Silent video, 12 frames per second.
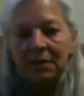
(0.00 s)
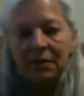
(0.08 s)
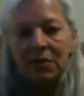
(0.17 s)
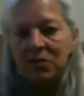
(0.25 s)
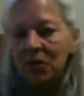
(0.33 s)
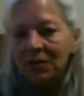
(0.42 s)

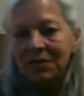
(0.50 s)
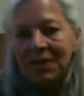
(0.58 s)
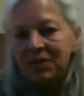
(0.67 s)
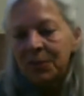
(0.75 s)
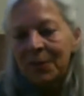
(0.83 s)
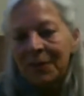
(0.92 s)
those are all
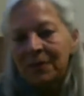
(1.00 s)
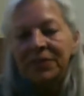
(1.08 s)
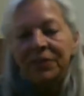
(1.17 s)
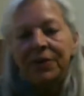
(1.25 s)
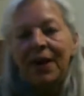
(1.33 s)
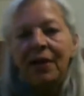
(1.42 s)
detrimental
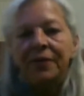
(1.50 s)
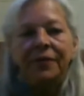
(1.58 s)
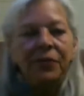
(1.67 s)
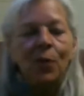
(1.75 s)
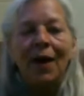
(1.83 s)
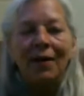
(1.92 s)
to your health. If
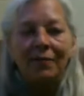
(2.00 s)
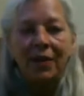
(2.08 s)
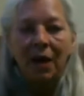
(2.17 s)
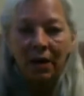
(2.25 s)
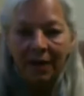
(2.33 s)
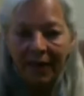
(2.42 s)
you have
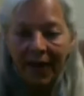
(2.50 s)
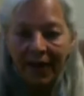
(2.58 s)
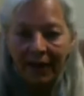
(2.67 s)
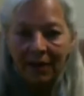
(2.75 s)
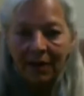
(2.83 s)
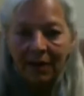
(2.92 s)
none of that,